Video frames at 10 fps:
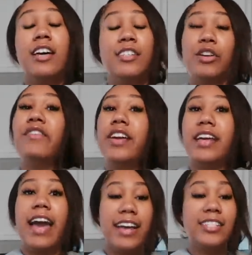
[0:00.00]
So if it
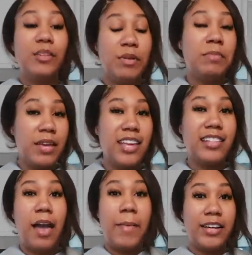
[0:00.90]
has to be me,
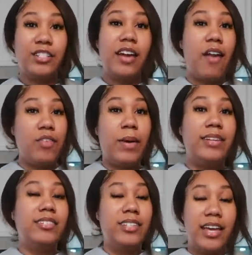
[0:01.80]
that makes sure
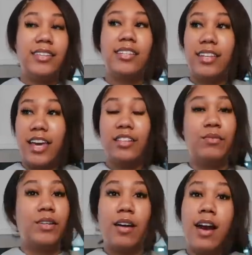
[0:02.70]
everybody stays together
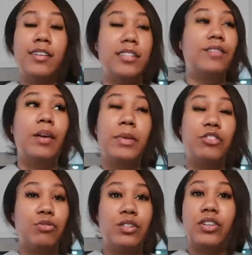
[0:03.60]
regardless if I'm in
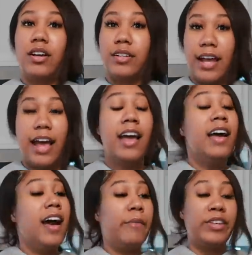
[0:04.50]
Georgia or not.
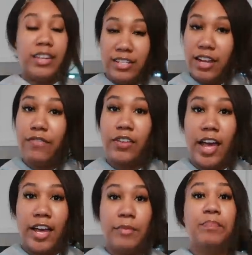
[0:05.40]
I'm gonna catch that
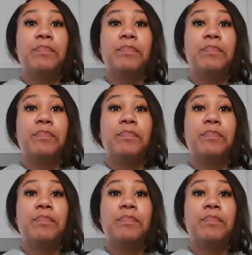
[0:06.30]
flight.